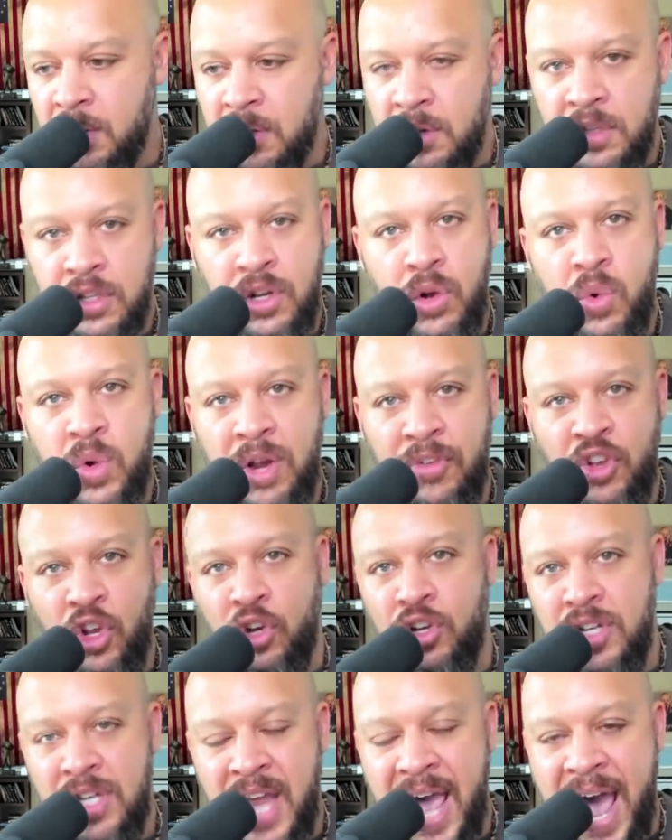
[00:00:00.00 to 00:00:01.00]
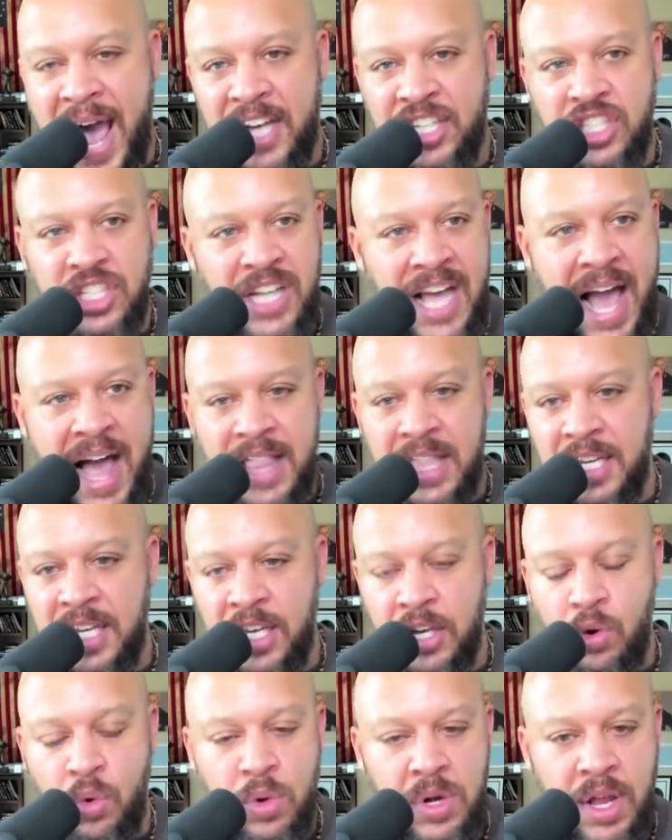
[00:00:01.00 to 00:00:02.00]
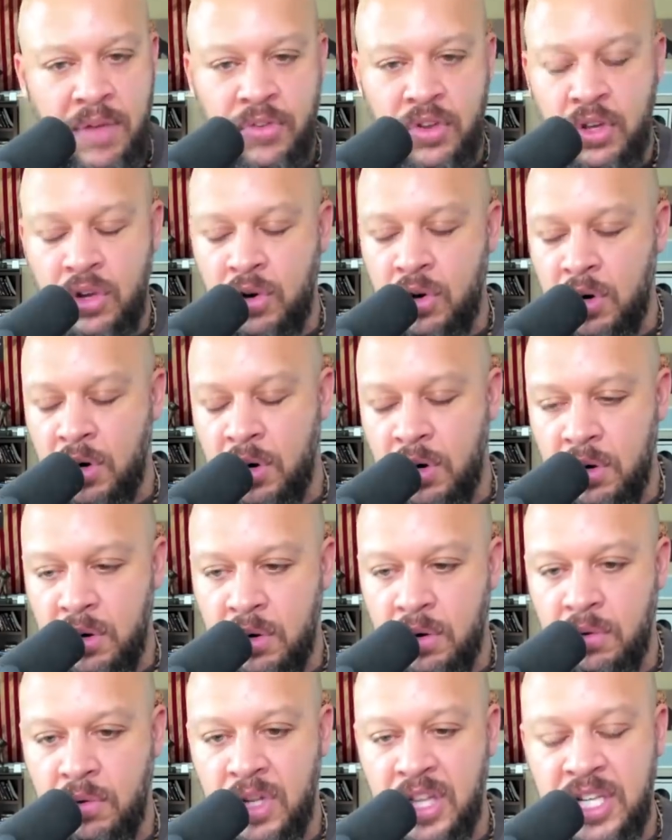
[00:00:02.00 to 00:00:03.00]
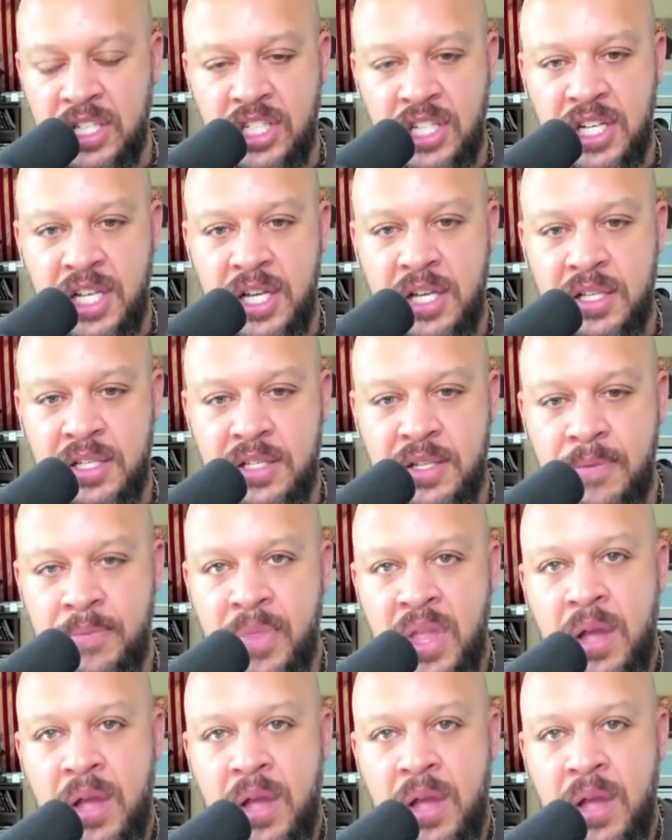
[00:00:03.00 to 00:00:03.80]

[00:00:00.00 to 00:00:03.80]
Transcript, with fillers: you know, whatever your nationality or whatever your religion is.